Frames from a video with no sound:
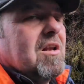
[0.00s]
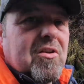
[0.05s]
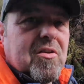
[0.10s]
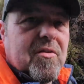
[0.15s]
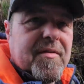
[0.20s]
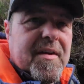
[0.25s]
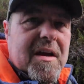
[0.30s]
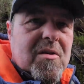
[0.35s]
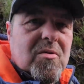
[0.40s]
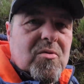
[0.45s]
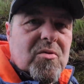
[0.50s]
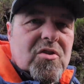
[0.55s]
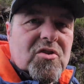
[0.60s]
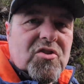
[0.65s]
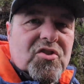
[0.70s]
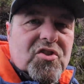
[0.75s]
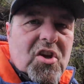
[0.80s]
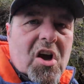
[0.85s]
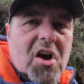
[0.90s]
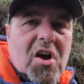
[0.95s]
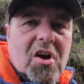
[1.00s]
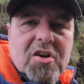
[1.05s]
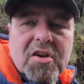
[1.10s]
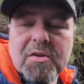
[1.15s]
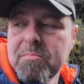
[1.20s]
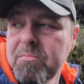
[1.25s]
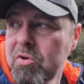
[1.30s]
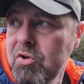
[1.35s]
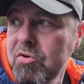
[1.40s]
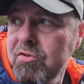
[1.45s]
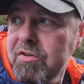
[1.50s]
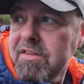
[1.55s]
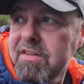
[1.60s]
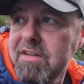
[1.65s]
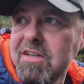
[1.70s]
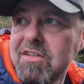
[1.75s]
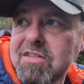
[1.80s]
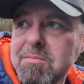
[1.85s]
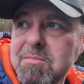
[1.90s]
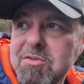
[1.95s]
love how dark and moody
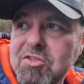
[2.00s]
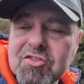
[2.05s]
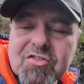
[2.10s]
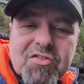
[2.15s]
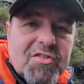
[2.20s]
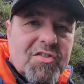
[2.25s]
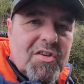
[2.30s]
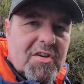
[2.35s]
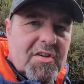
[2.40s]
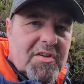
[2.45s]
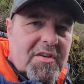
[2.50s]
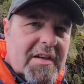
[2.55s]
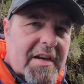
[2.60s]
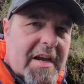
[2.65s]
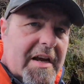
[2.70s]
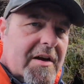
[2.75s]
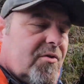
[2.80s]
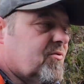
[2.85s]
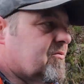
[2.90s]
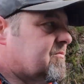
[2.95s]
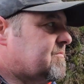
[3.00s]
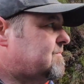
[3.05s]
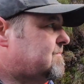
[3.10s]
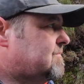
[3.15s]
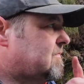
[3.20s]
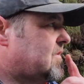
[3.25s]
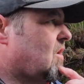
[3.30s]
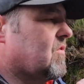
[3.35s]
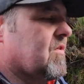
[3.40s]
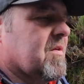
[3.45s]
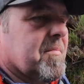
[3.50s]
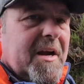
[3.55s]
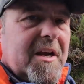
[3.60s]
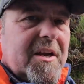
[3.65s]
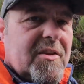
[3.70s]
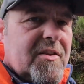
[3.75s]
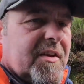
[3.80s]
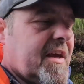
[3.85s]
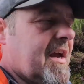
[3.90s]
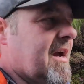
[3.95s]
these images are turning out on the
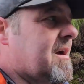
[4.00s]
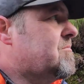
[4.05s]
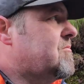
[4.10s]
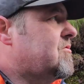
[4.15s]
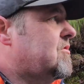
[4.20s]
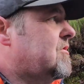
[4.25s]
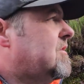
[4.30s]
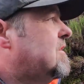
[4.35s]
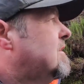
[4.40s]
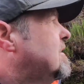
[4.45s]
back of the camera.